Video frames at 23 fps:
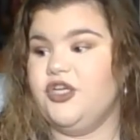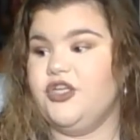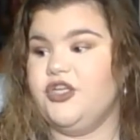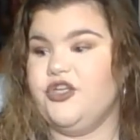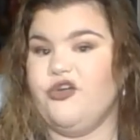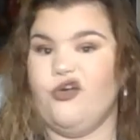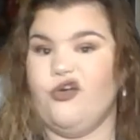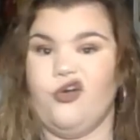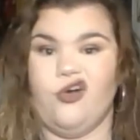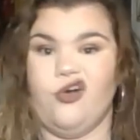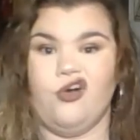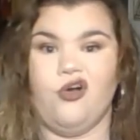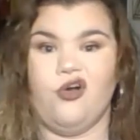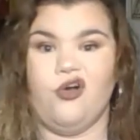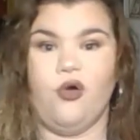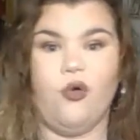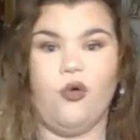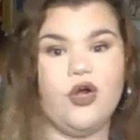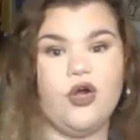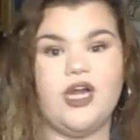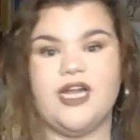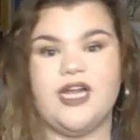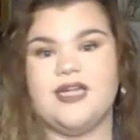your
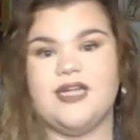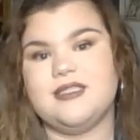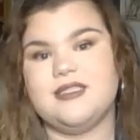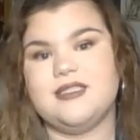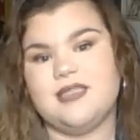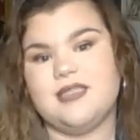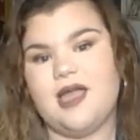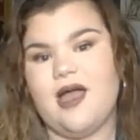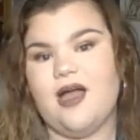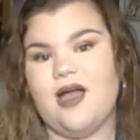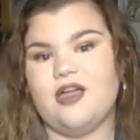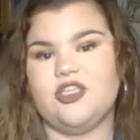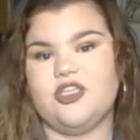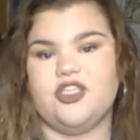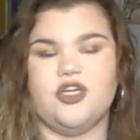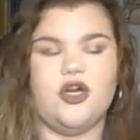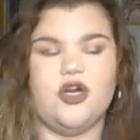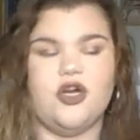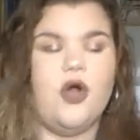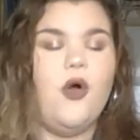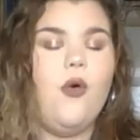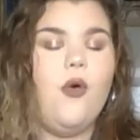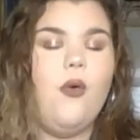hoarding stash
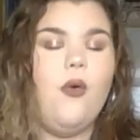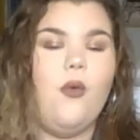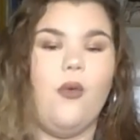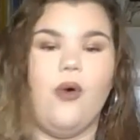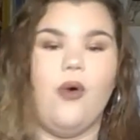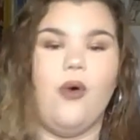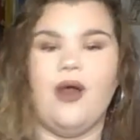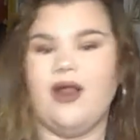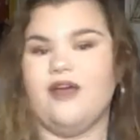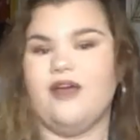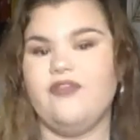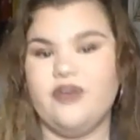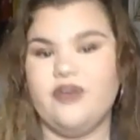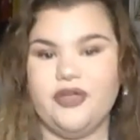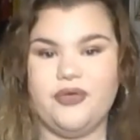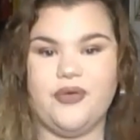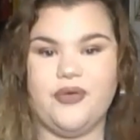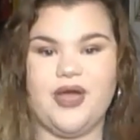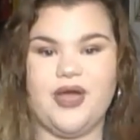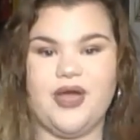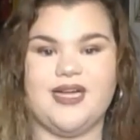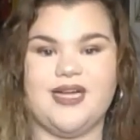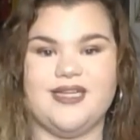or whatever
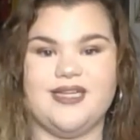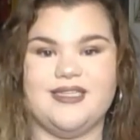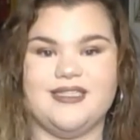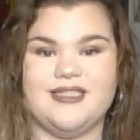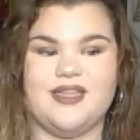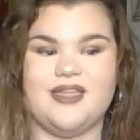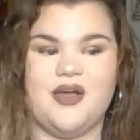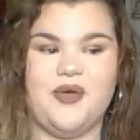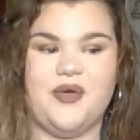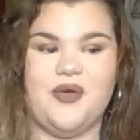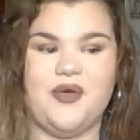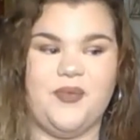you guys